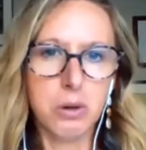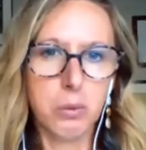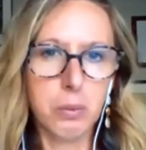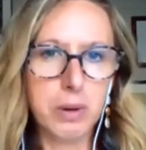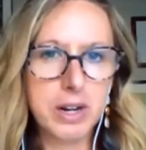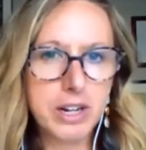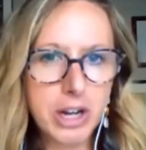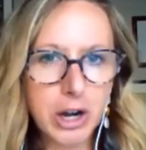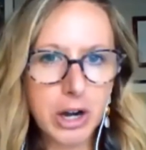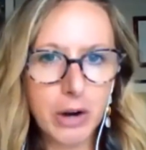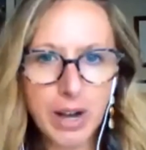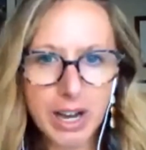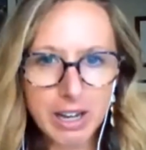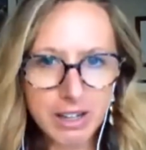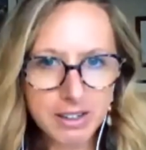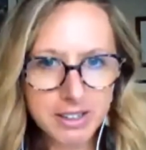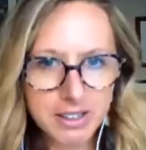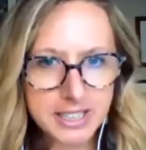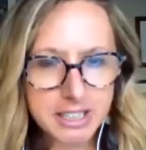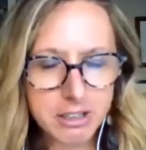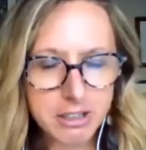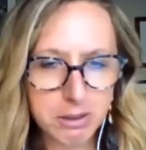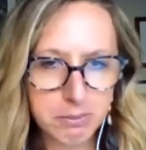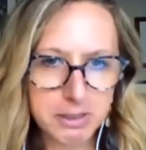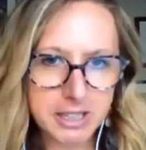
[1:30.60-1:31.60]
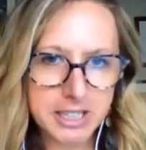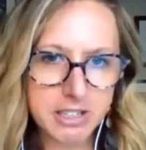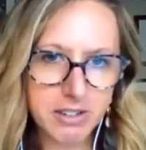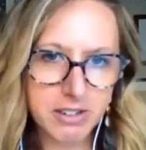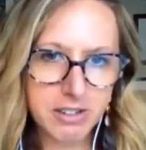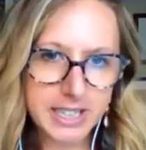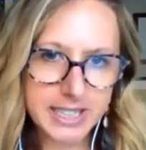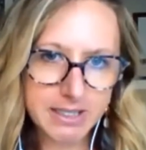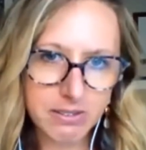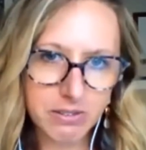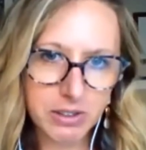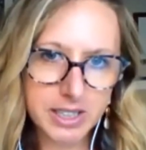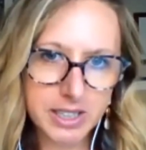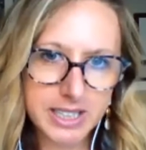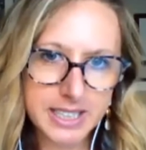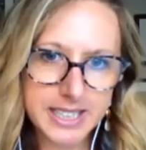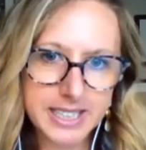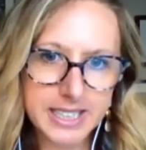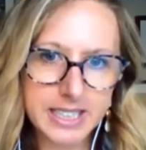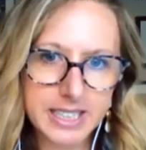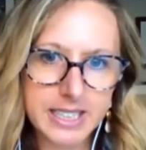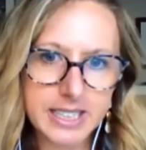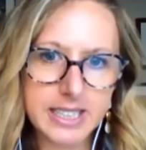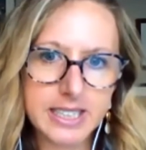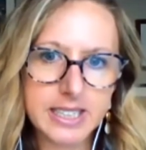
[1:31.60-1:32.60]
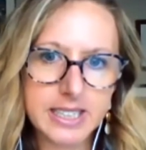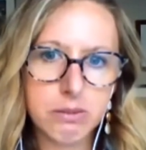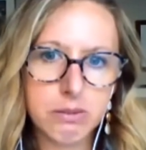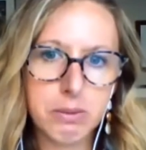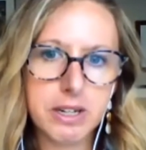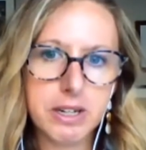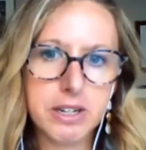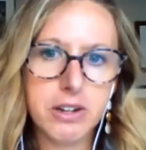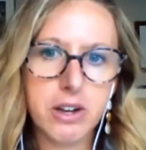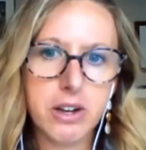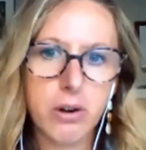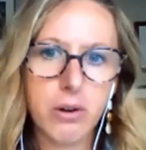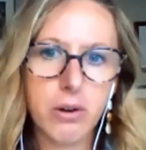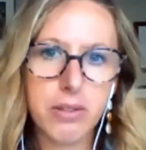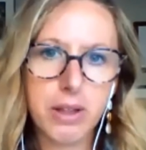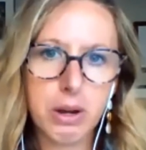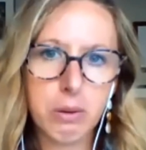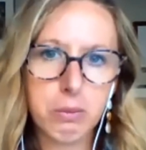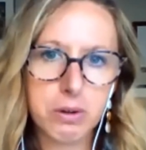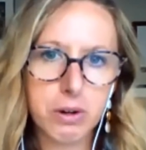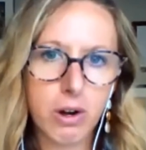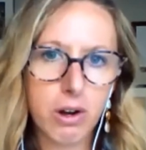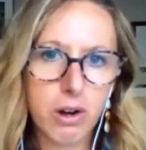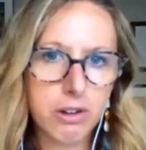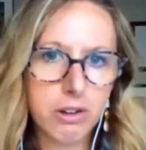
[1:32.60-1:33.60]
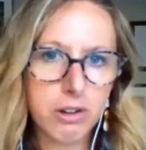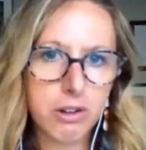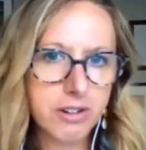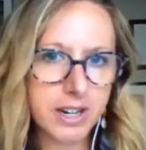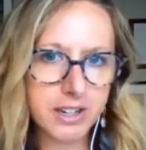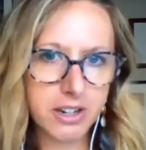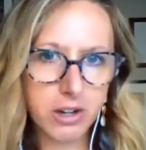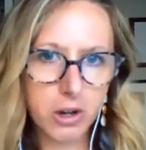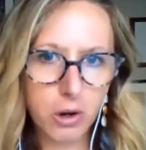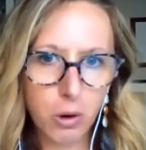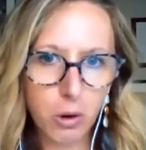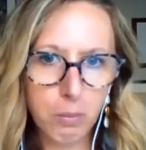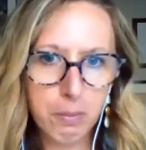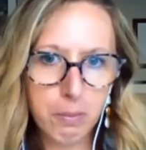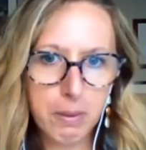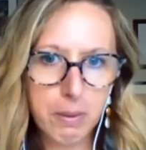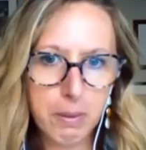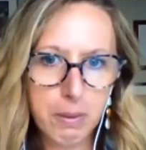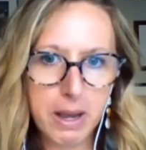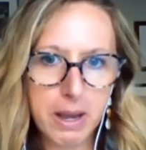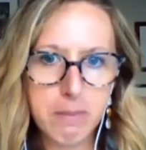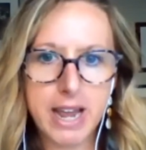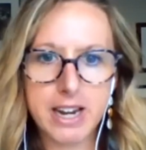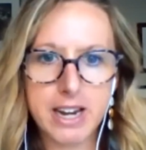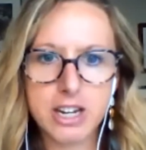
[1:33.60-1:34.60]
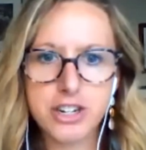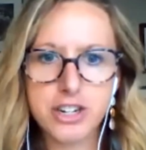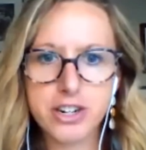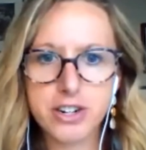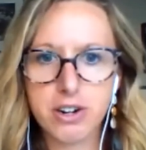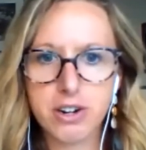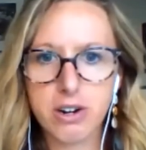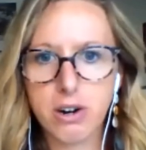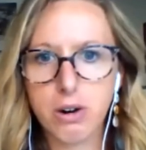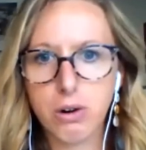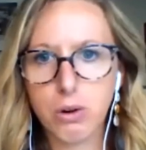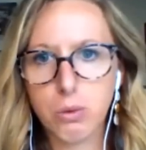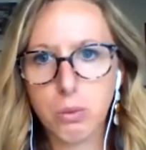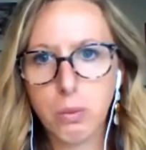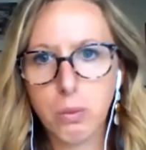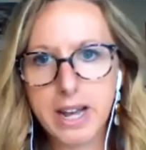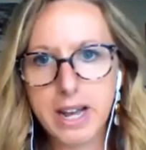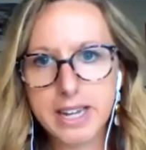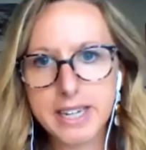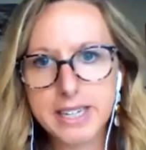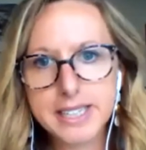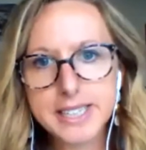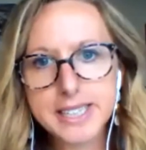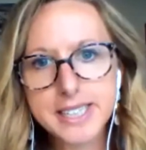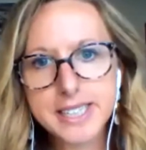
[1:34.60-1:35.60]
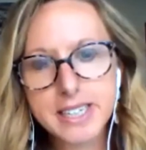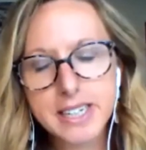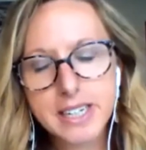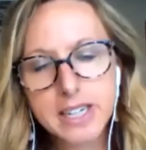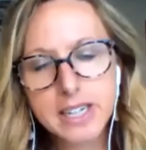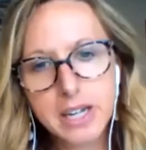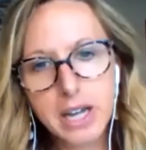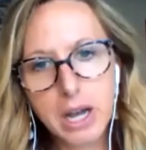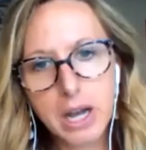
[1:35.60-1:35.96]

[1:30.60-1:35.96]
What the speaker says: We know how extremely stressful this is. We know that we're all trying to cope and manage in our own ways.